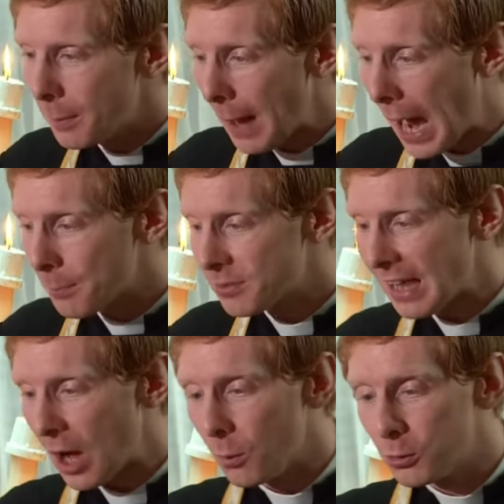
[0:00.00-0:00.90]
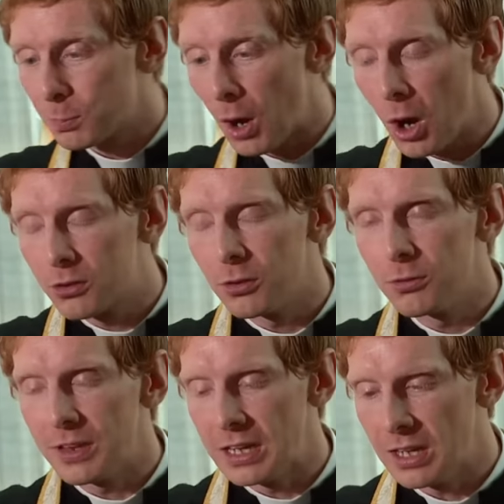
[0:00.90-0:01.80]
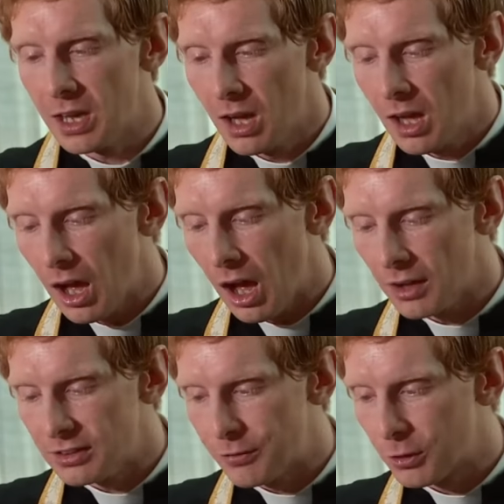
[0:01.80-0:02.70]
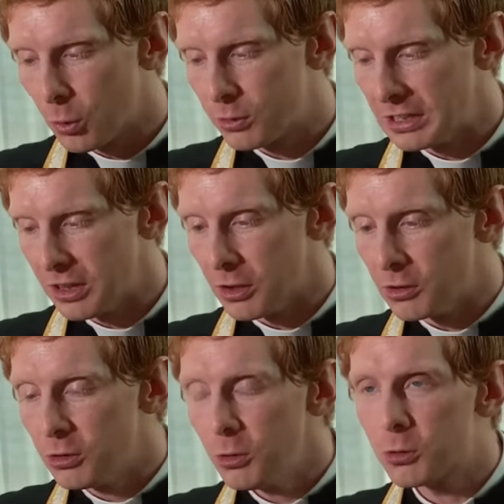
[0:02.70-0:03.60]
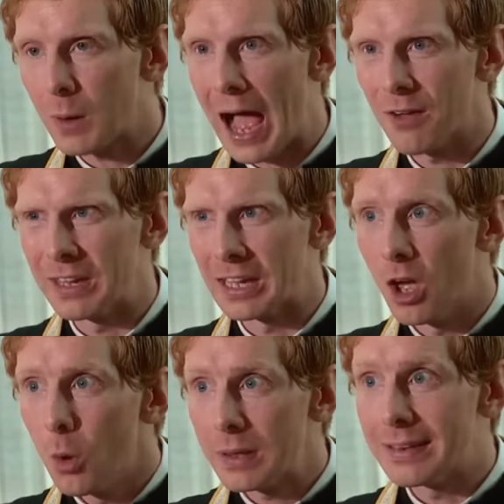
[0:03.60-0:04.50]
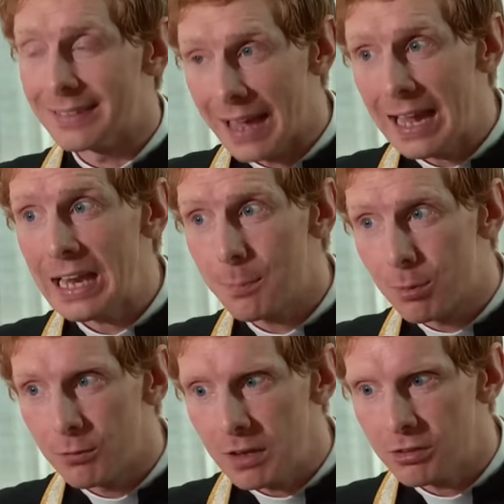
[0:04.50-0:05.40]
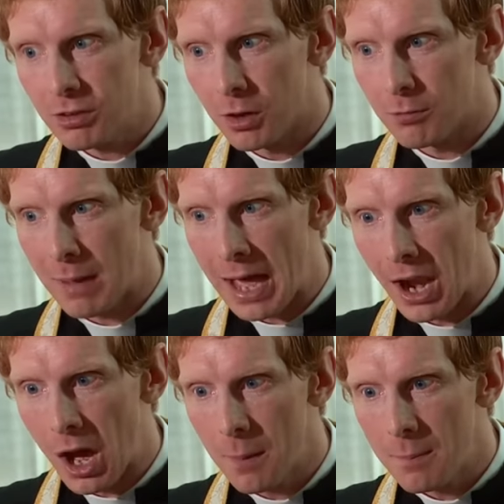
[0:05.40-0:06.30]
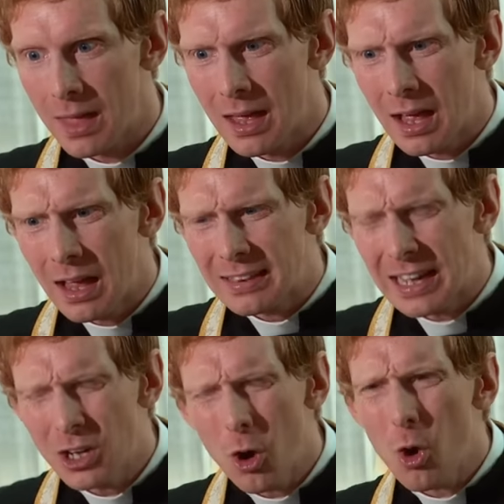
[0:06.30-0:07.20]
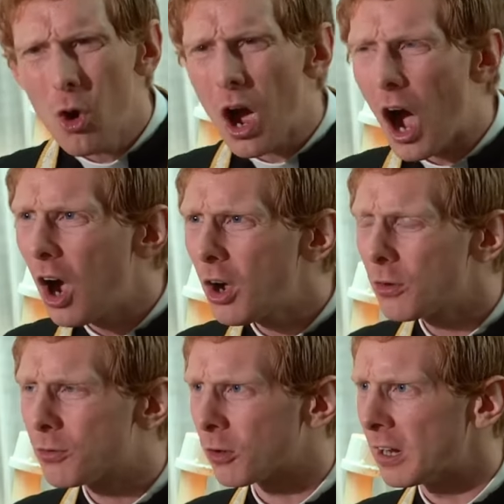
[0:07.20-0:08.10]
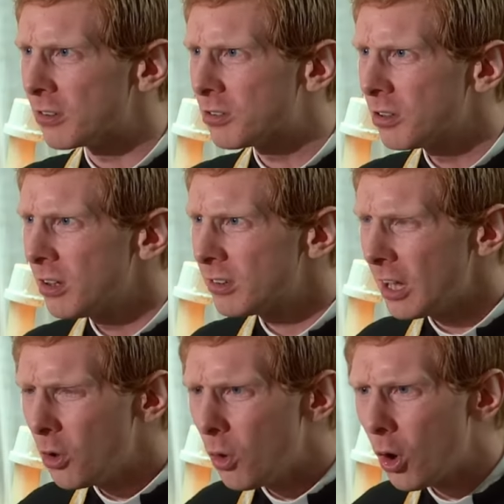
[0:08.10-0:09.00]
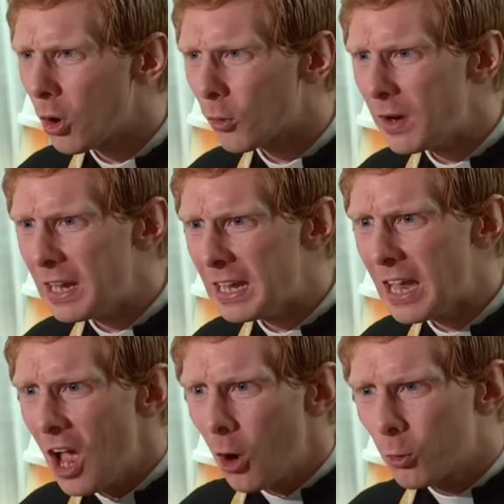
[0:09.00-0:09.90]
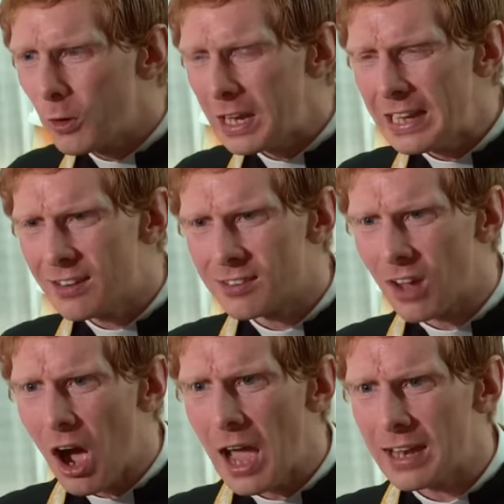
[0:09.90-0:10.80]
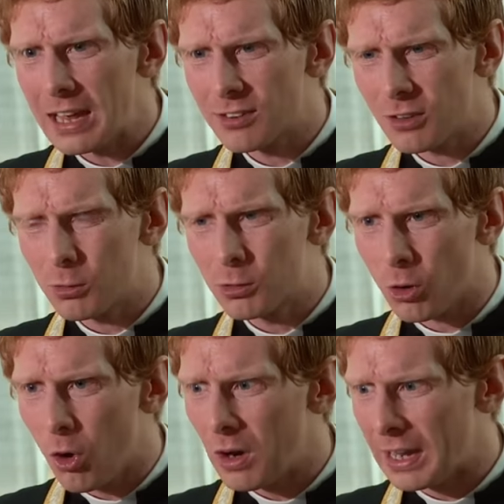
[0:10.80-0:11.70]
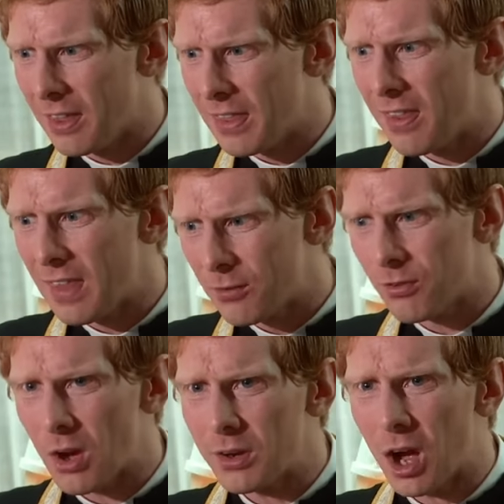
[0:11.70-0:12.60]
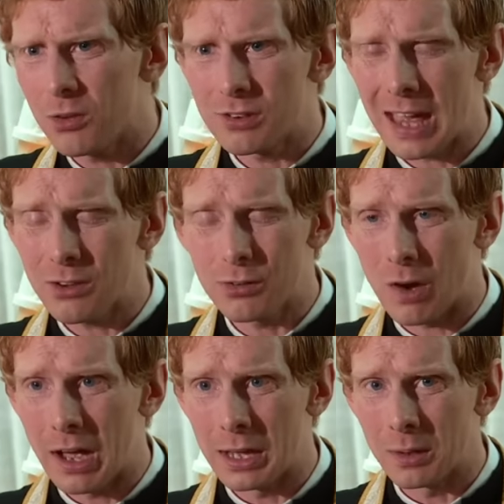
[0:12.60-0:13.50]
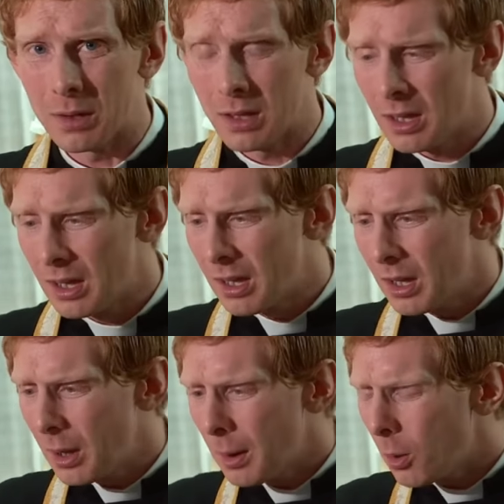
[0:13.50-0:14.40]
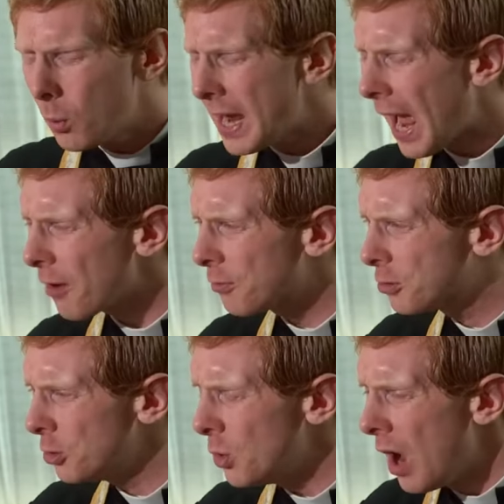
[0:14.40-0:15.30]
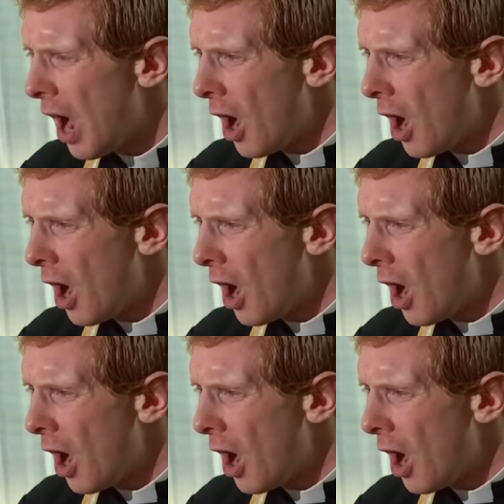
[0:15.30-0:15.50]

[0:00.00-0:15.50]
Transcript: Perhaps that was part of the uh, difficulty that the Jews were having with the daily provision of manna. They no longer hungered for it. They no longer really, really desired it so strongly, and then they found it unsatisfying. We have to,